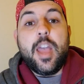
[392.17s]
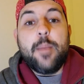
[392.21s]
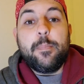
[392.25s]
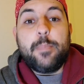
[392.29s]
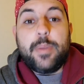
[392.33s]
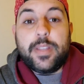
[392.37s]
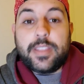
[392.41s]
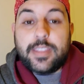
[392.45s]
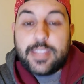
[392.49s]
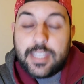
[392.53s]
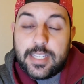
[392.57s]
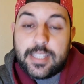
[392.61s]

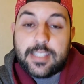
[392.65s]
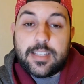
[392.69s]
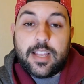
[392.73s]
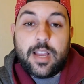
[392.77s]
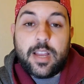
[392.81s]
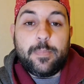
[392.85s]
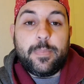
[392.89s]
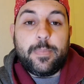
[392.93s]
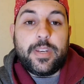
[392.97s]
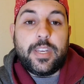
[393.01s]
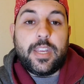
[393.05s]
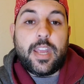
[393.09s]
But this
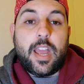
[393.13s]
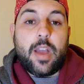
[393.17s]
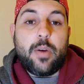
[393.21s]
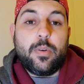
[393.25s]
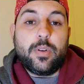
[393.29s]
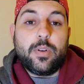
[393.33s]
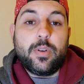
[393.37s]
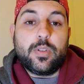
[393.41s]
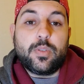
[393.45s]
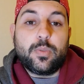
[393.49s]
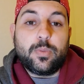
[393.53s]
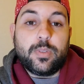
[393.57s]
company, I
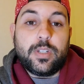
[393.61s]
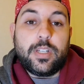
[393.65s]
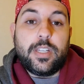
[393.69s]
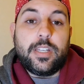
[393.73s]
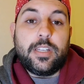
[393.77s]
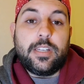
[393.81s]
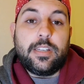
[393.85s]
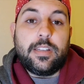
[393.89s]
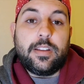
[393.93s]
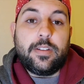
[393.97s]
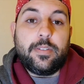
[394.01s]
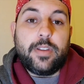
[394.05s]
was
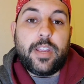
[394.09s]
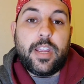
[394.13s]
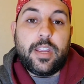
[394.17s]
really